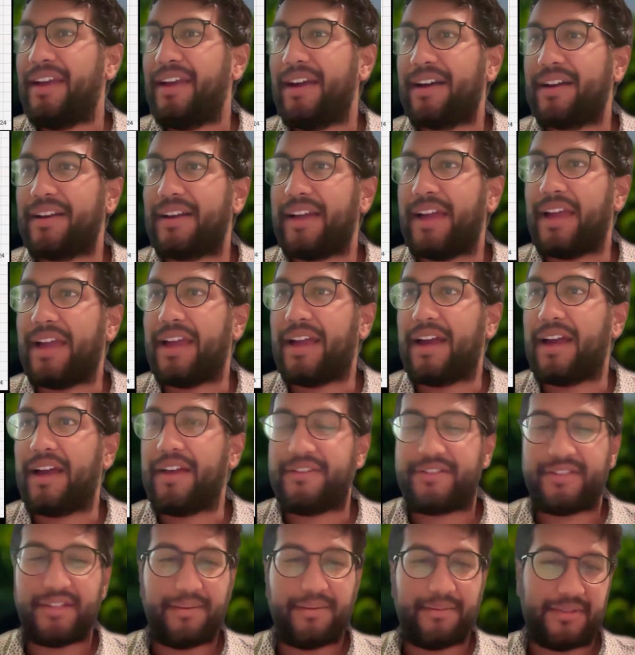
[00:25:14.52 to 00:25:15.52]
Yeah,
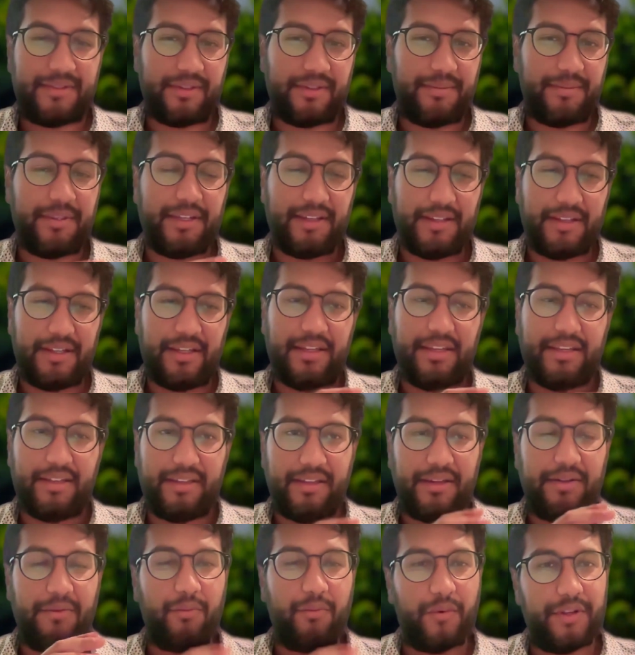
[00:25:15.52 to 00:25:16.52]
something
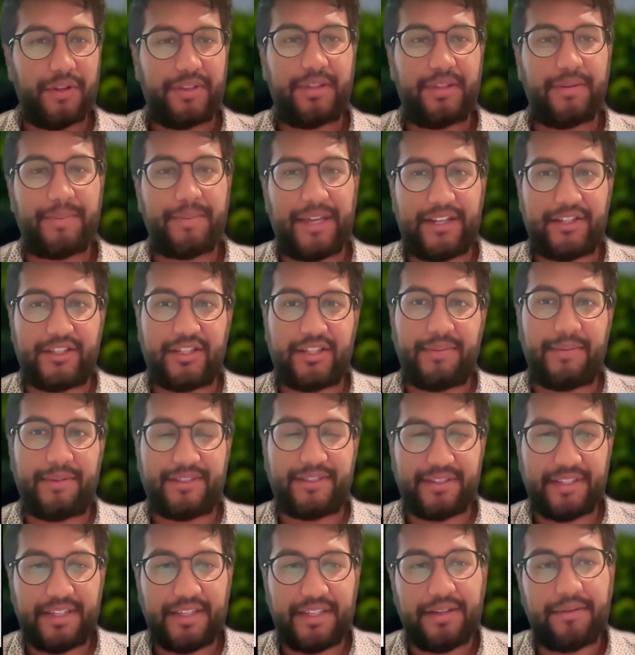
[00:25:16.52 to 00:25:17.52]
with the
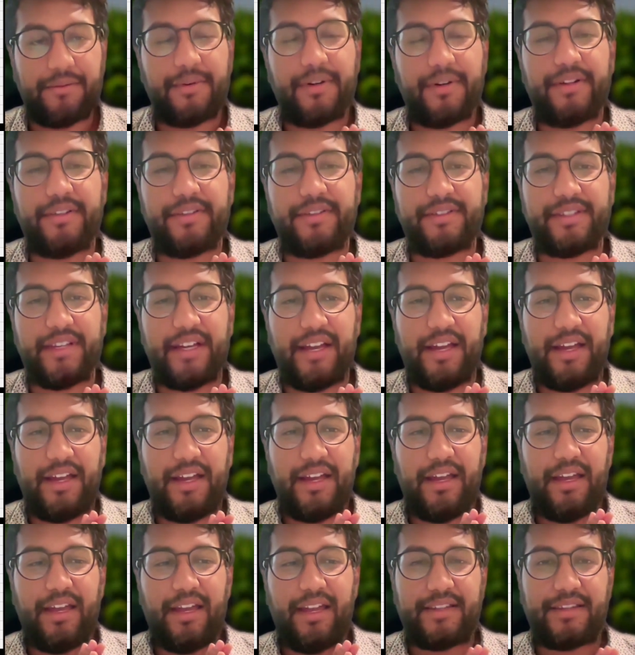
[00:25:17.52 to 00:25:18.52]
PHABC
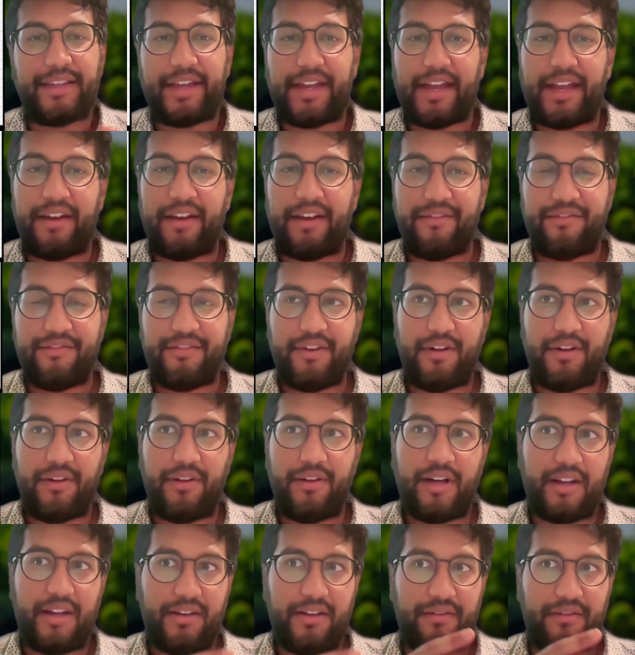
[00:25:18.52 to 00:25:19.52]
is that they have
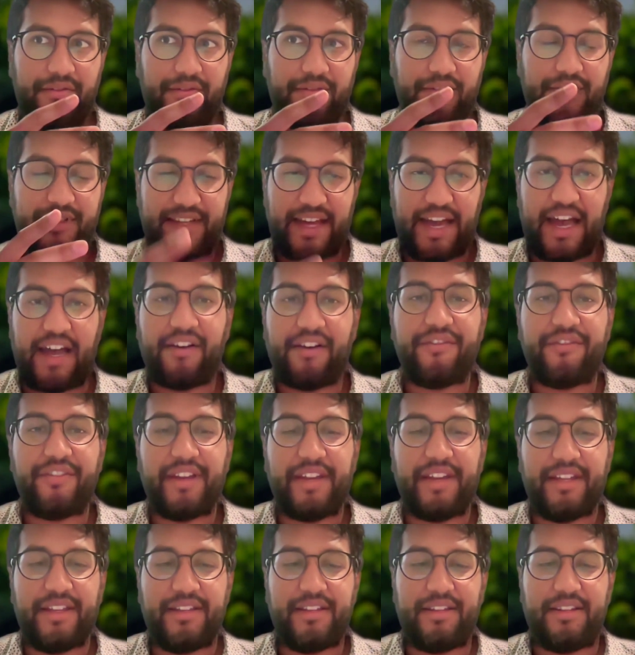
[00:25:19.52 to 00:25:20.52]
a lot of
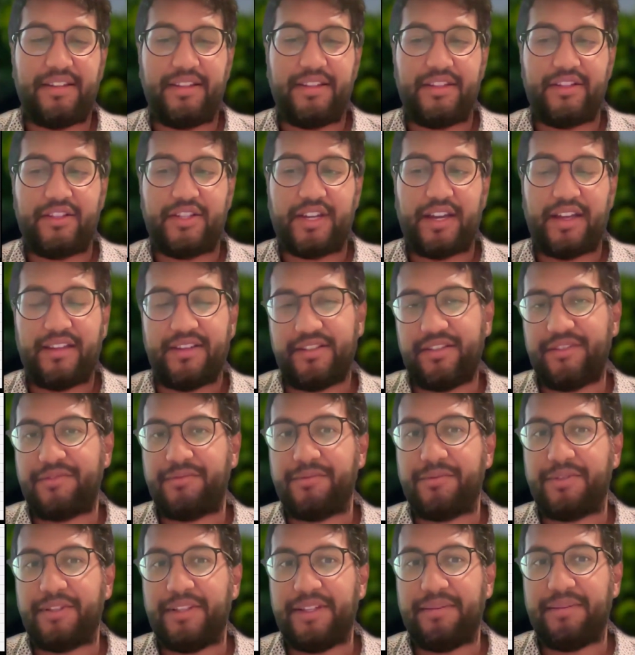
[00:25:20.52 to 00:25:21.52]
staff, and the
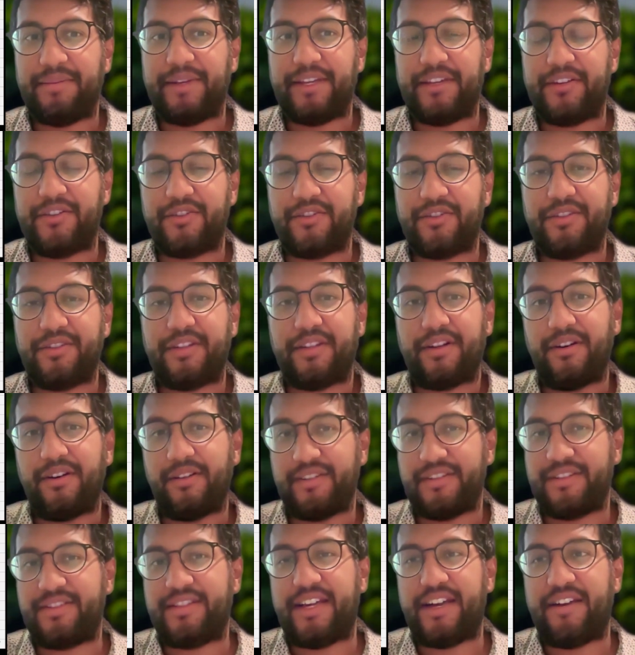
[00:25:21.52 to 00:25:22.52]
challenge is really making sure
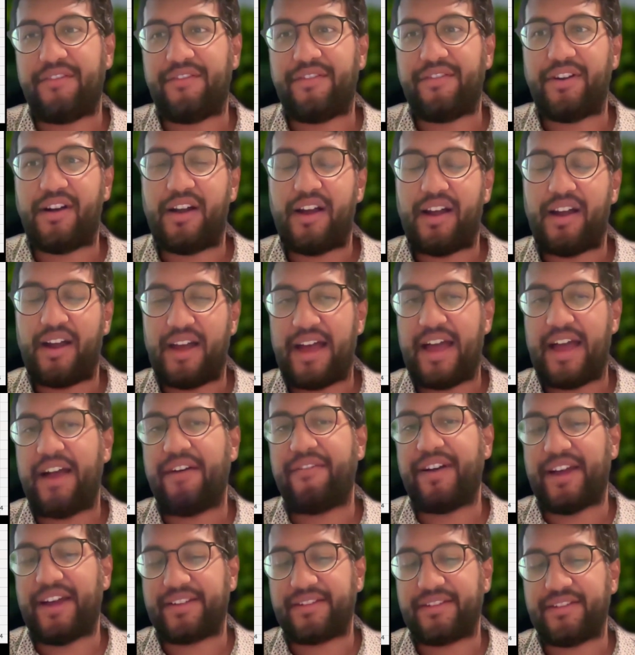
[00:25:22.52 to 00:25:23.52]
that all the staff
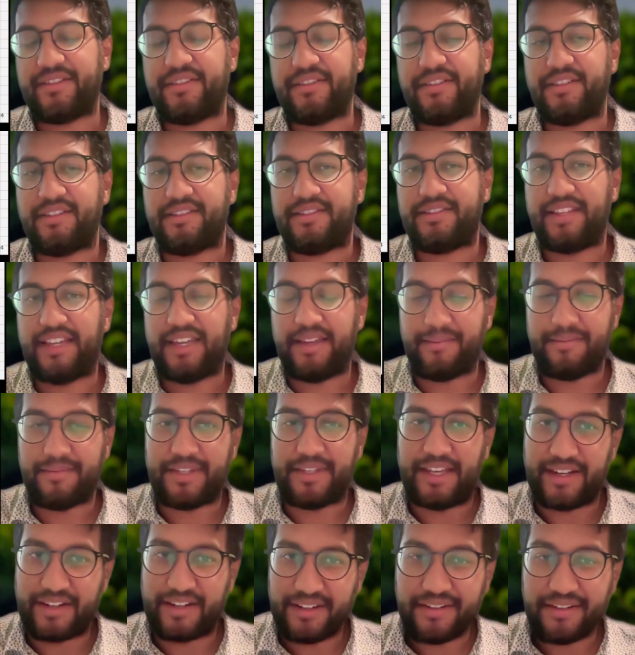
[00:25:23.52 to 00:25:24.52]
have access to the
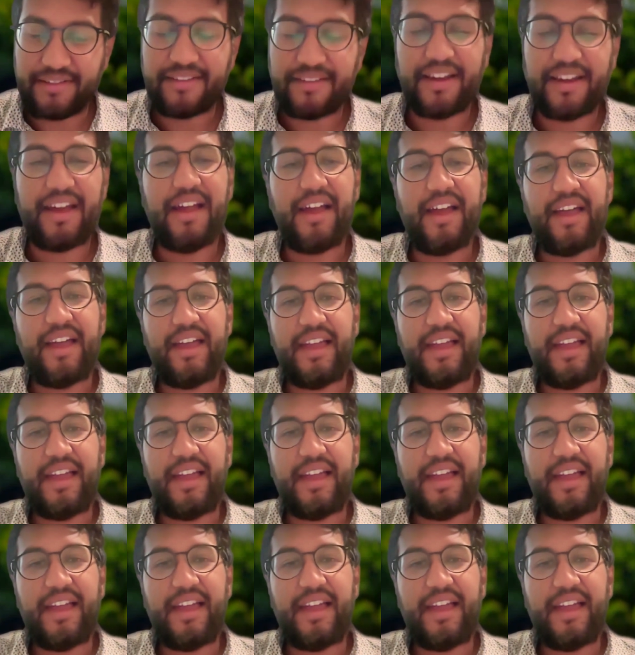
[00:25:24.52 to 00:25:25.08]
same data